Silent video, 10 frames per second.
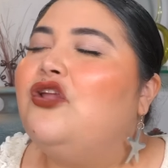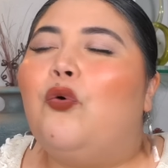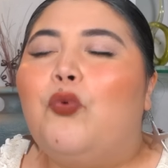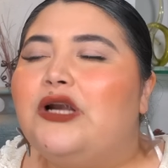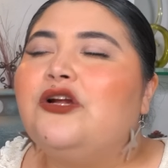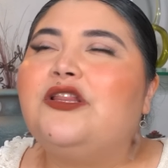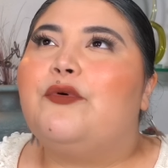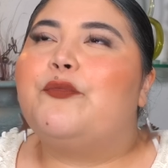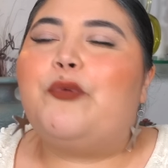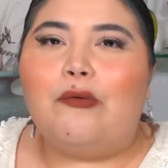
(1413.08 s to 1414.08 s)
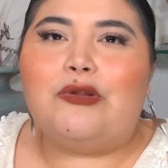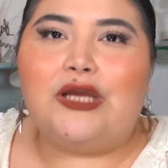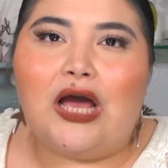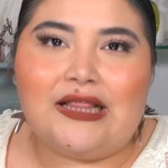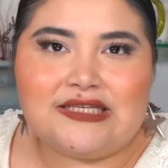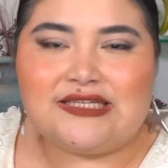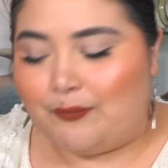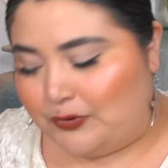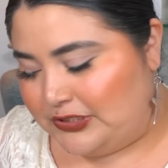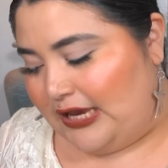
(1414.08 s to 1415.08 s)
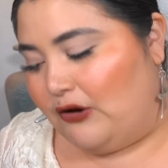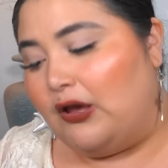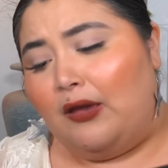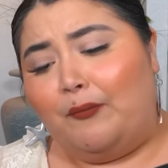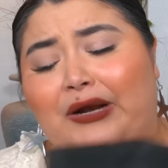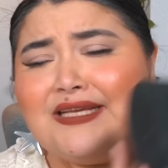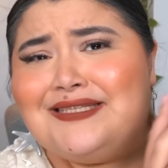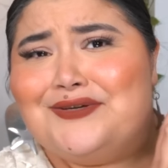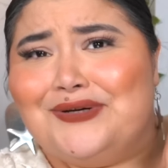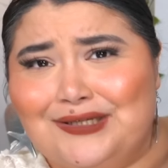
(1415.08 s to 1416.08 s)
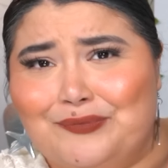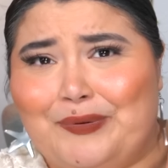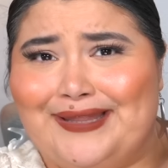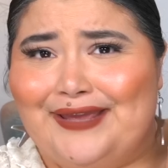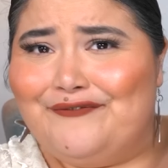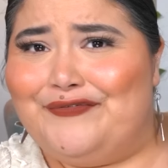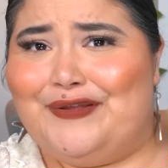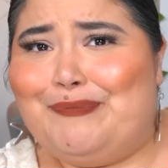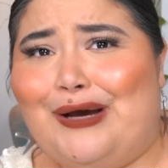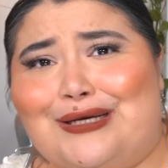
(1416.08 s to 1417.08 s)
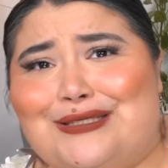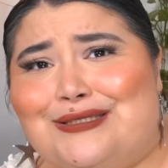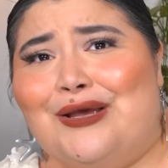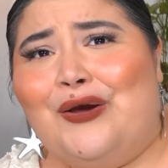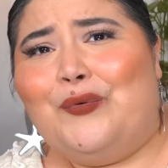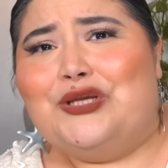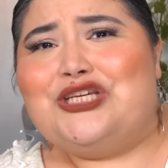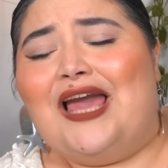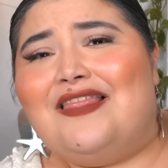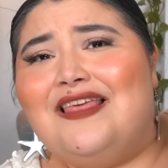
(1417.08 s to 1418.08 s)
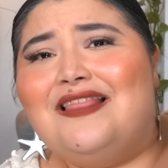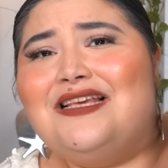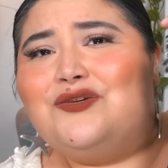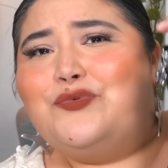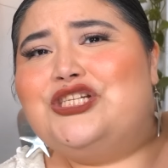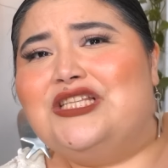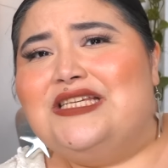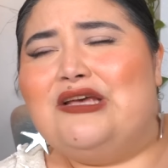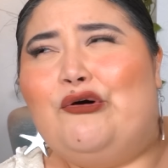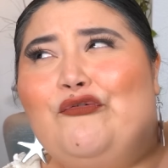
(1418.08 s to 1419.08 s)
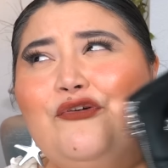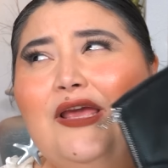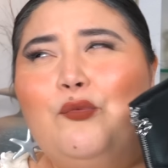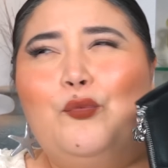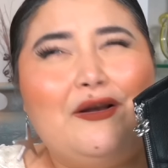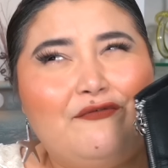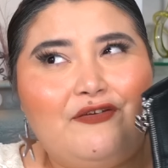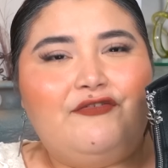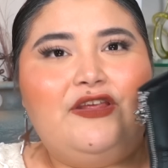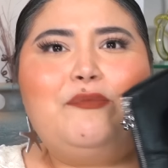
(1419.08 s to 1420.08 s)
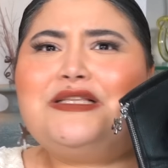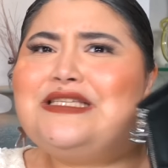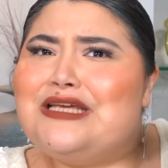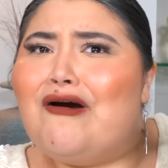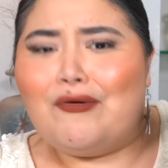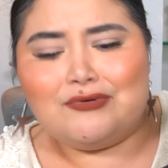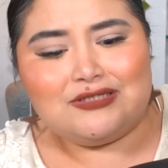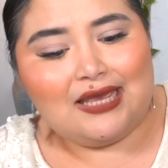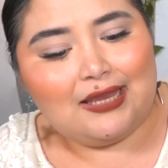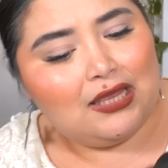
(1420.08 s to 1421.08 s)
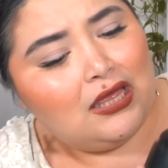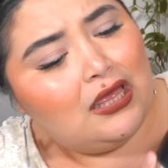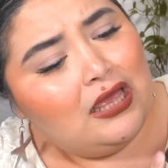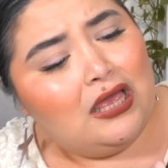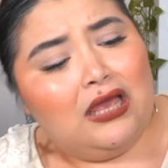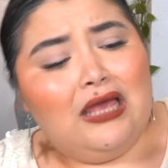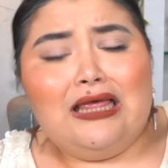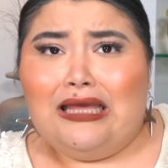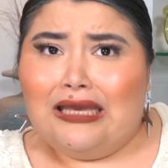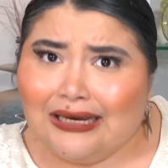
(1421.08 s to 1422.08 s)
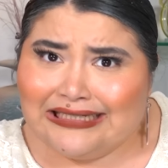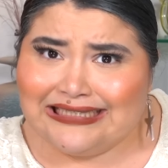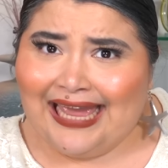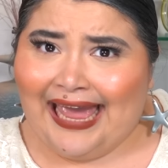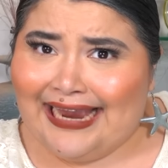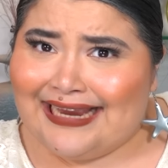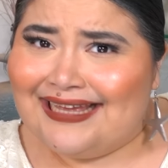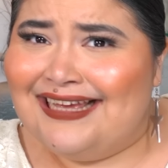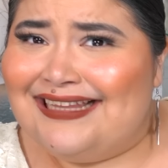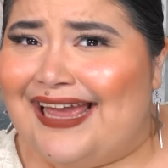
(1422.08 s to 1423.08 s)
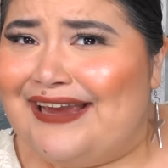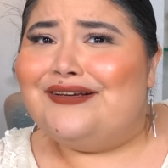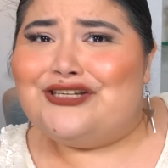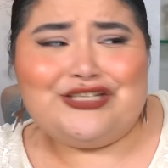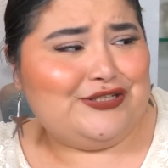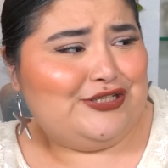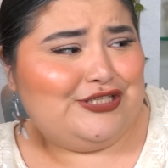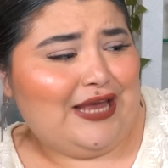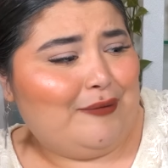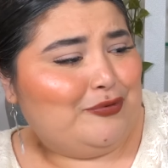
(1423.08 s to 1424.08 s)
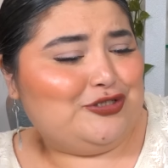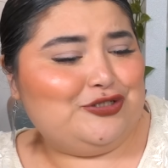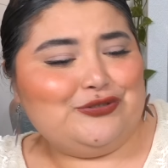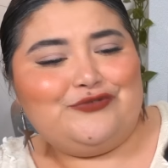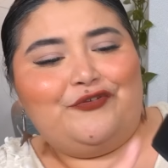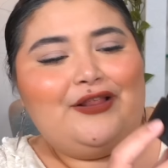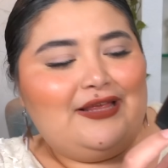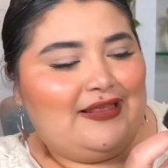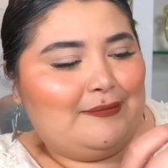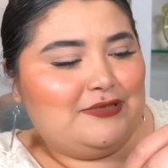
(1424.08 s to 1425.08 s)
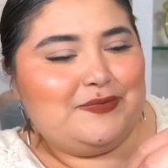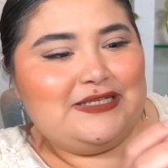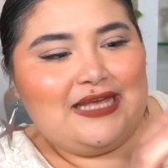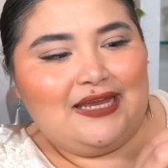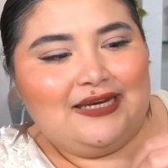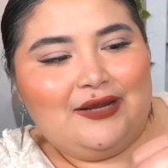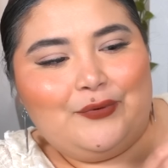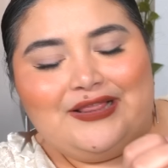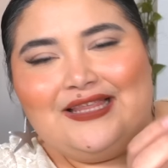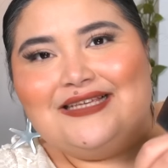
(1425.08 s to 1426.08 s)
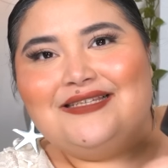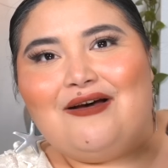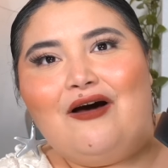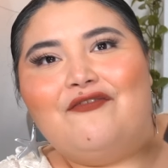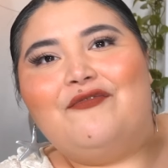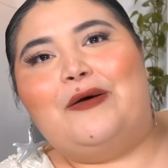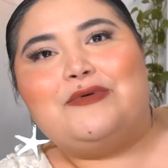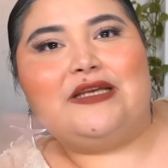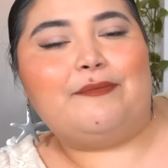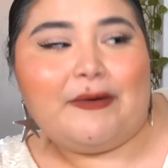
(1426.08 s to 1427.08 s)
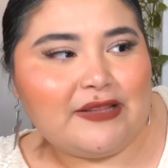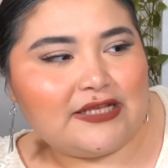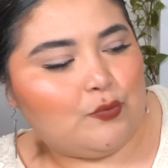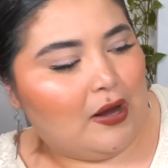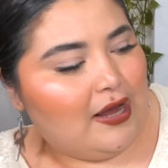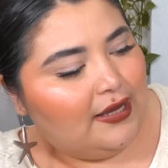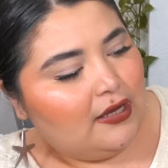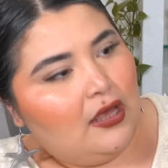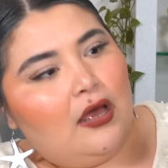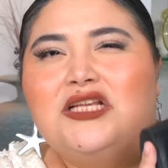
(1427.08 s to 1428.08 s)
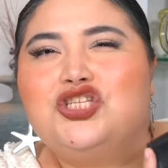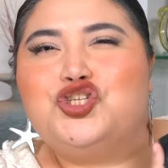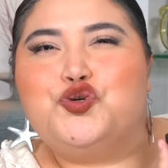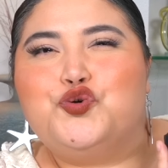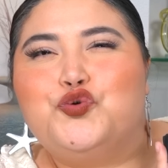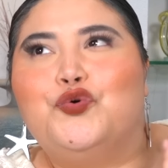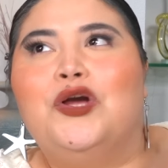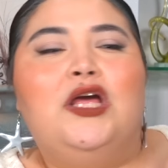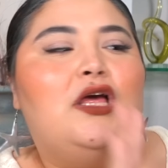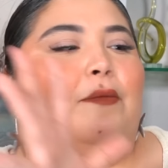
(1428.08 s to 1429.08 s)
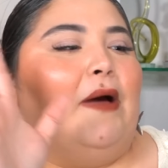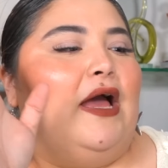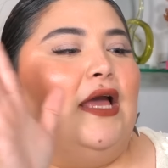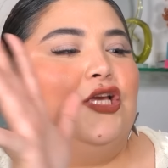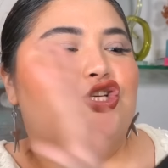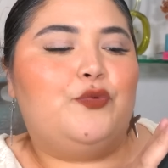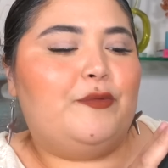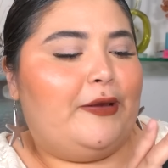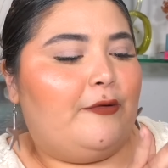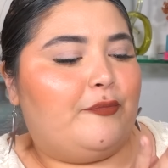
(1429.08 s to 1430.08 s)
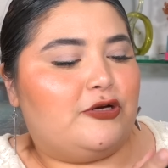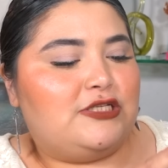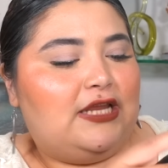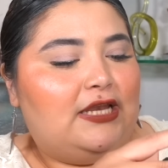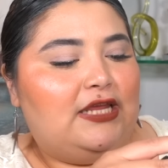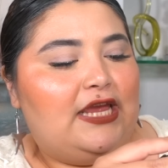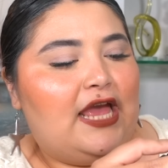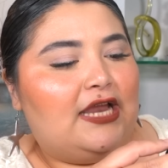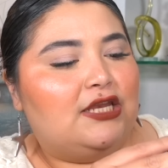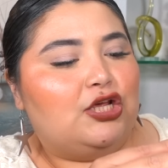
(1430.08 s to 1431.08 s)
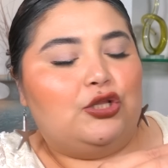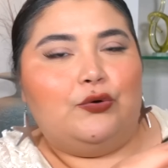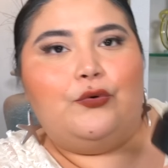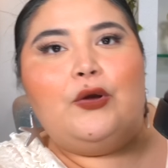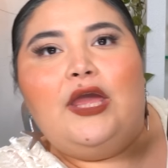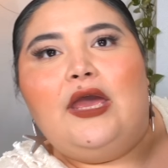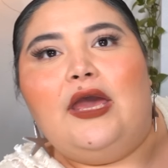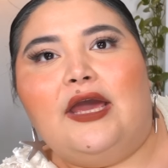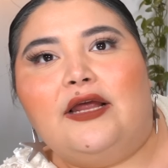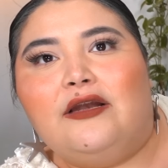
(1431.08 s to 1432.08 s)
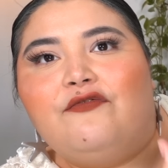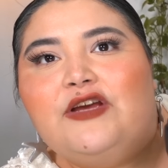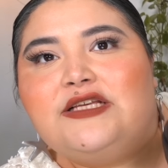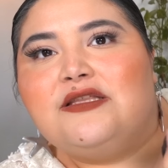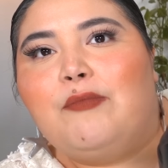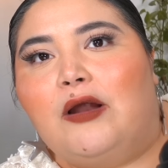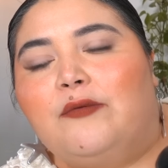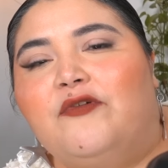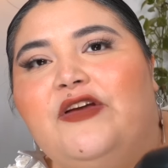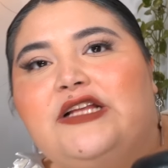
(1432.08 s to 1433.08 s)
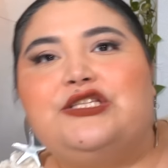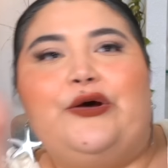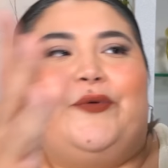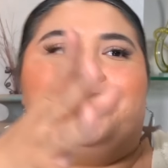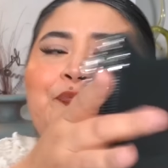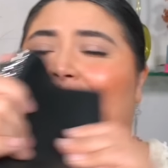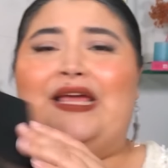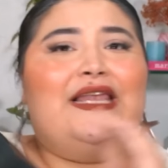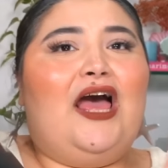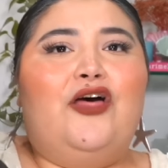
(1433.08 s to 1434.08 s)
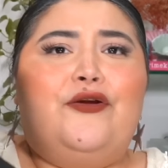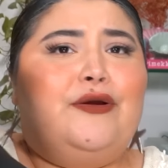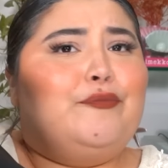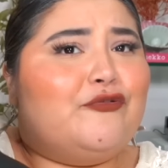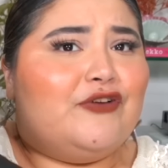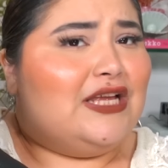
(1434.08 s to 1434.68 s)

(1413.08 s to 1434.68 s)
no wonder they were probably at the sample sale, but I still ended up paying like 50 bucks, which I think these originally sell for like 150, but still I was like, what the heck? like sample shoes for like them to be selling it with this off. I was like, maybe that's why. Get to my shoe repair person and he added glue and fixed the bottom of it. So now they're in perfect